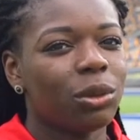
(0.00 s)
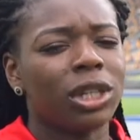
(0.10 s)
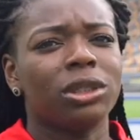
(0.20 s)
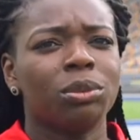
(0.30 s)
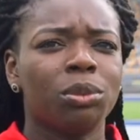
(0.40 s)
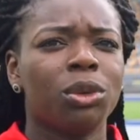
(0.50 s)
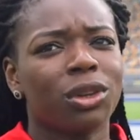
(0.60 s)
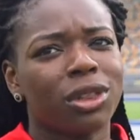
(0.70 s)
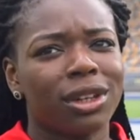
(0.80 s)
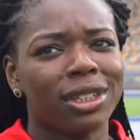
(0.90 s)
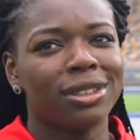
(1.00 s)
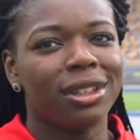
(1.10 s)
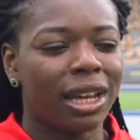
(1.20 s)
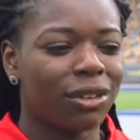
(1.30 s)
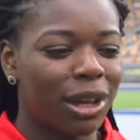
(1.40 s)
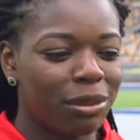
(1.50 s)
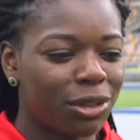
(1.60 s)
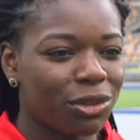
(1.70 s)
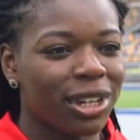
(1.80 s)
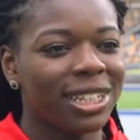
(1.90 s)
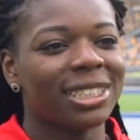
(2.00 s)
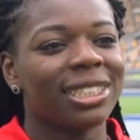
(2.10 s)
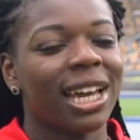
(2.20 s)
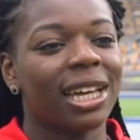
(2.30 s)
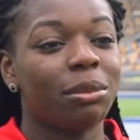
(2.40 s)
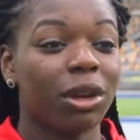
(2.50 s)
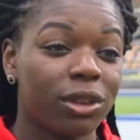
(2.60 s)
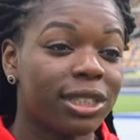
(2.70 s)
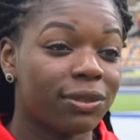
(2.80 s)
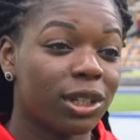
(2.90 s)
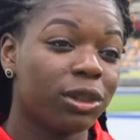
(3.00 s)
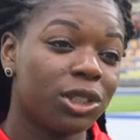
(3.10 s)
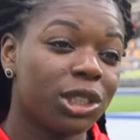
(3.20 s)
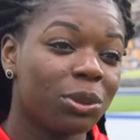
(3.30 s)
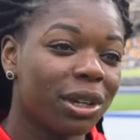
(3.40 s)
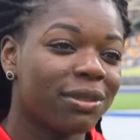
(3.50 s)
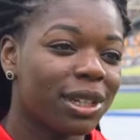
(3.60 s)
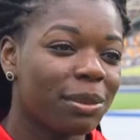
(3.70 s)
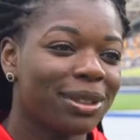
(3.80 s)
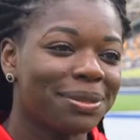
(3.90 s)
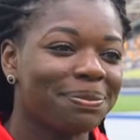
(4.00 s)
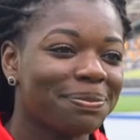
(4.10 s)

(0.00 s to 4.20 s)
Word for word: well, actually more a third, like a family friend, and my first ever coach and his wife have come out.